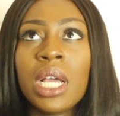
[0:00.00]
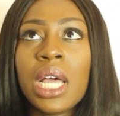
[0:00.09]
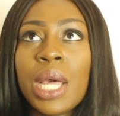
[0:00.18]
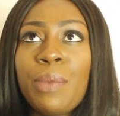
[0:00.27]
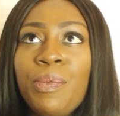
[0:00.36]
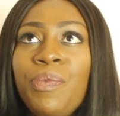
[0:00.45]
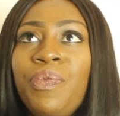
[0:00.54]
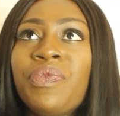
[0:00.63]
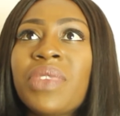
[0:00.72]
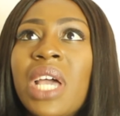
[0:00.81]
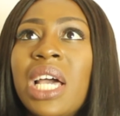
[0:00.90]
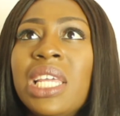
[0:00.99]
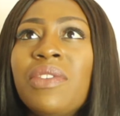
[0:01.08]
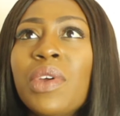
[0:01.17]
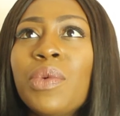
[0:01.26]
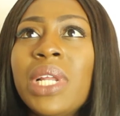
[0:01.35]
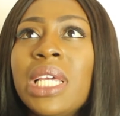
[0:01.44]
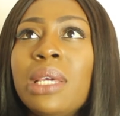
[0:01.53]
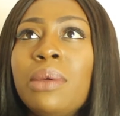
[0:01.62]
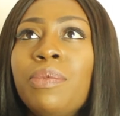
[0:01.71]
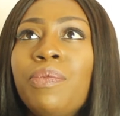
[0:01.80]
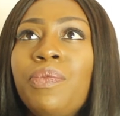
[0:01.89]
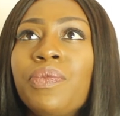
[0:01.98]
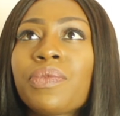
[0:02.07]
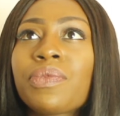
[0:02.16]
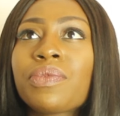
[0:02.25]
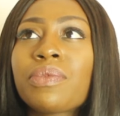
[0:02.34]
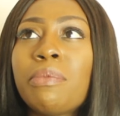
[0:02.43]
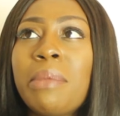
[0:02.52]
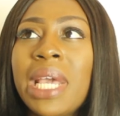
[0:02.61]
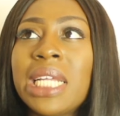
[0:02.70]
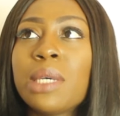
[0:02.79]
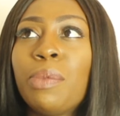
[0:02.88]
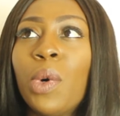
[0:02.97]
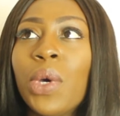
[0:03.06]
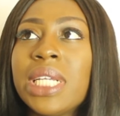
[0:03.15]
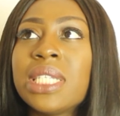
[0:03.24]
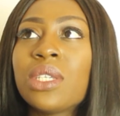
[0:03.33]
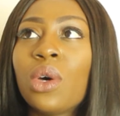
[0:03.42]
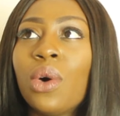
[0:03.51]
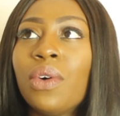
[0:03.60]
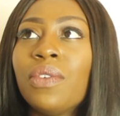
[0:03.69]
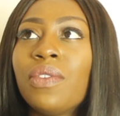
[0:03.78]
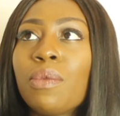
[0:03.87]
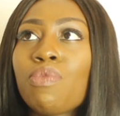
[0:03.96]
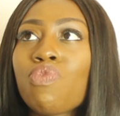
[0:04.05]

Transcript: Um, I never really made a point of